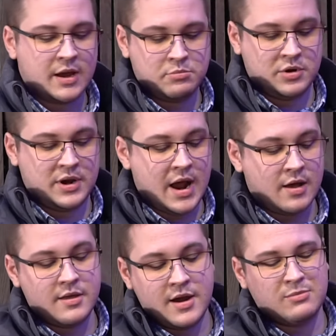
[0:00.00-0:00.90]
I put it out
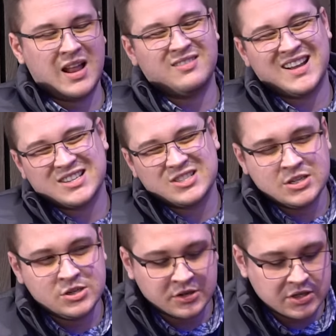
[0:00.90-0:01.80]
there and I'm like, well, actually,
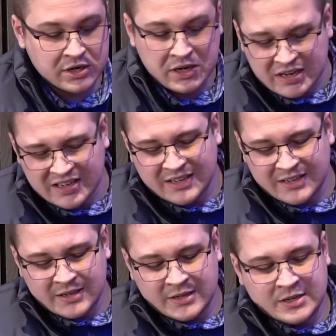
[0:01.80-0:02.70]
Jonathan,
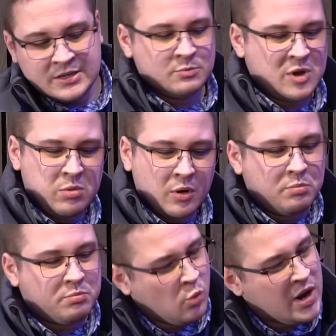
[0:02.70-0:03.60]
people are
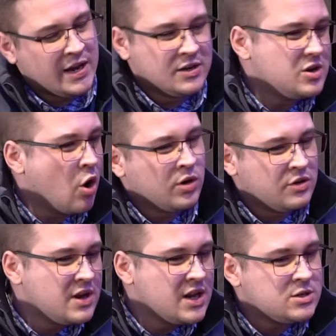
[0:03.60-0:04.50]
willing only
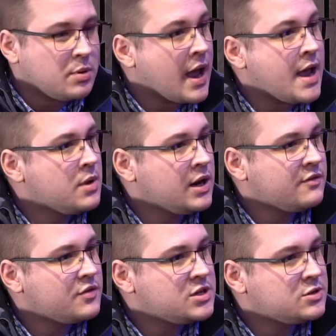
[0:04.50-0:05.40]
really to pay 8 million
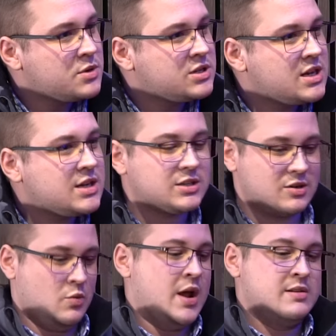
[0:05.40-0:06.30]
for this business,
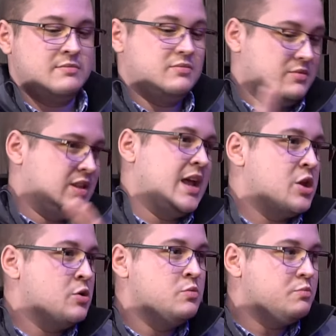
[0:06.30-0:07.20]
when they
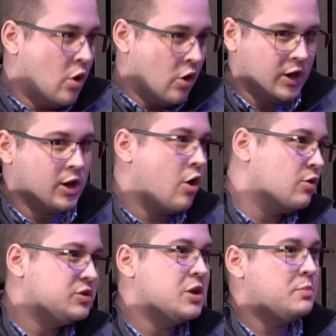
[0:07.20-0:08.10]
knew all along
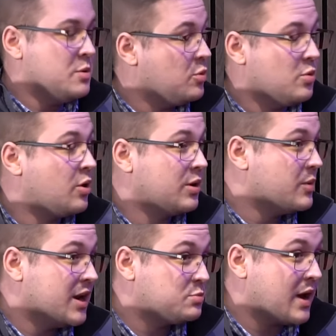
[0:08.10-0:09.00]
that people were only
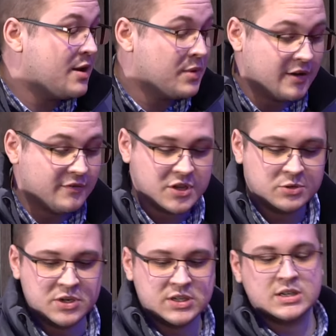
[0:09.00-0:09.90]
willing to pay 8 million for this
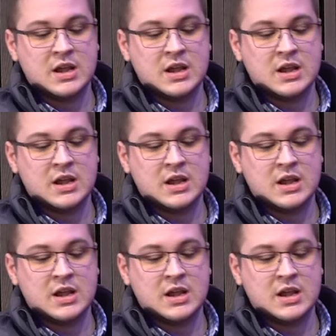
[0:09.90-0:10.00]
business.